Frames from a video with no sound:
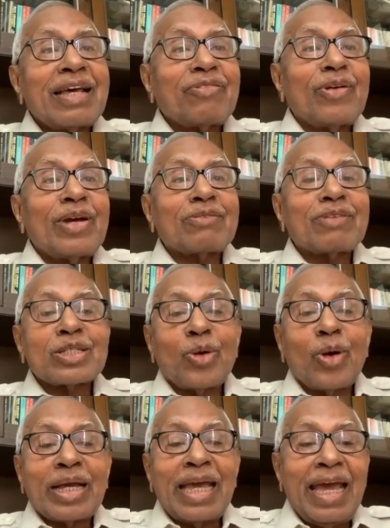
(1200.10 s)
therefore, it was
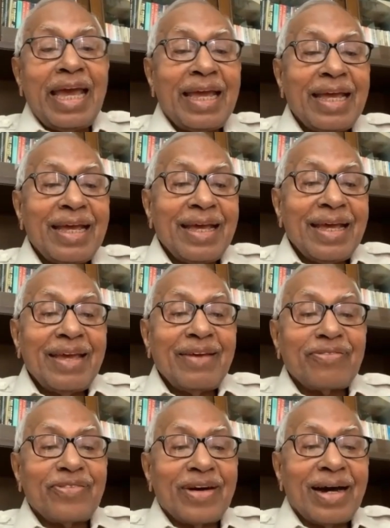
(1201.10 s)
okay
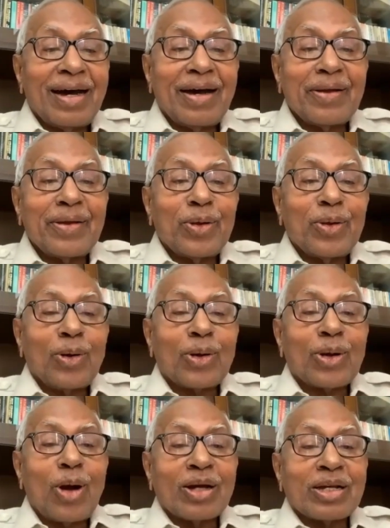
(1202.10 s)
if,
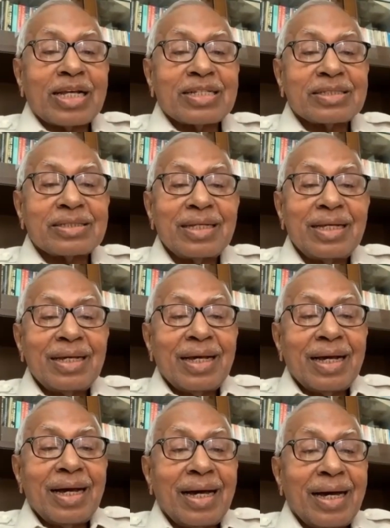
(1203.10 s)
Congress
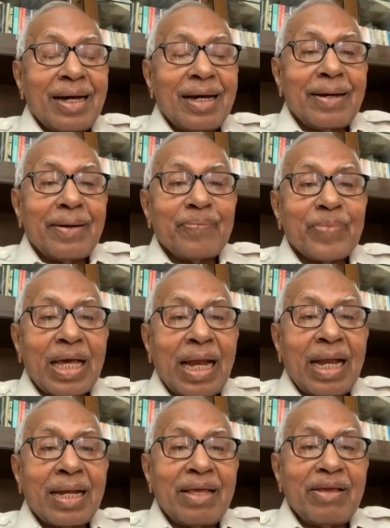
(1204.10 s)

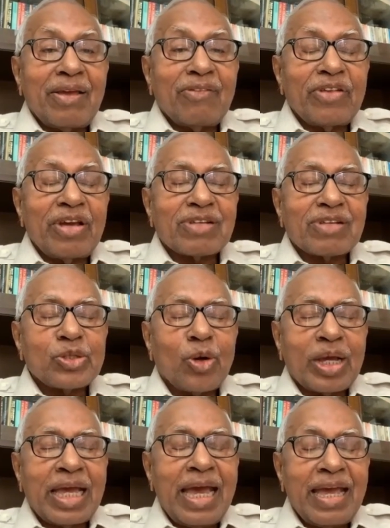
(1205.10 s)
And if it was
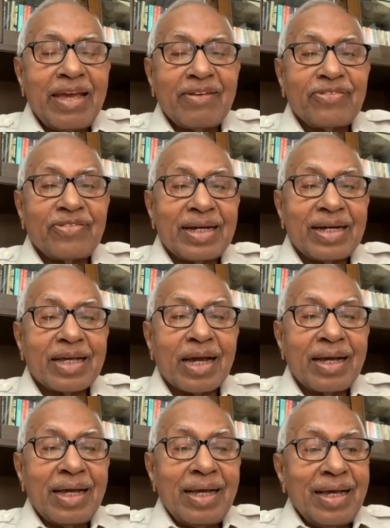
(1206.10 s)
okay
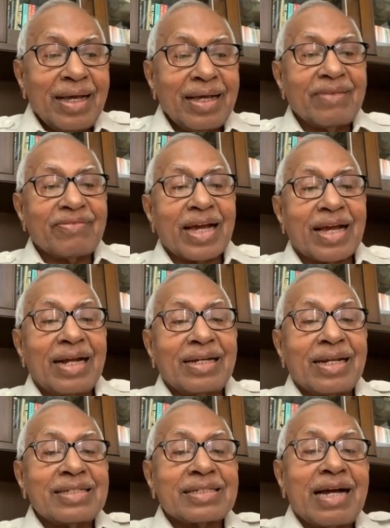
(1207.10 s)
if the
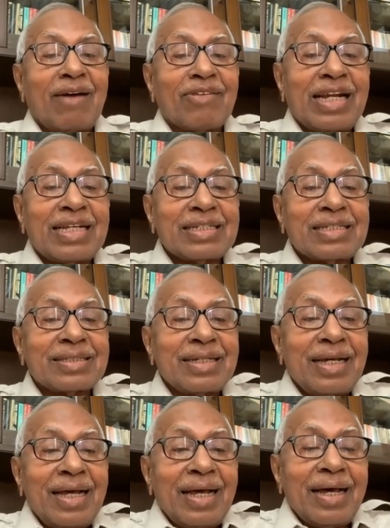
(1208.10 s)
country's governance
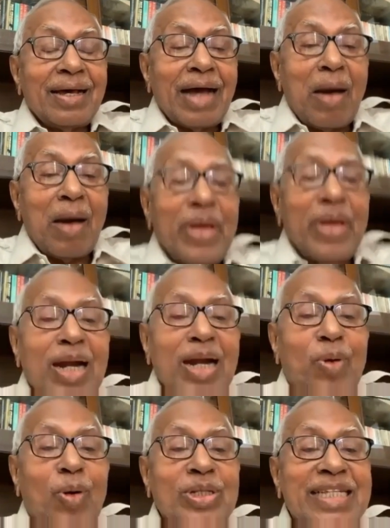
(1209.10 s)
appeared more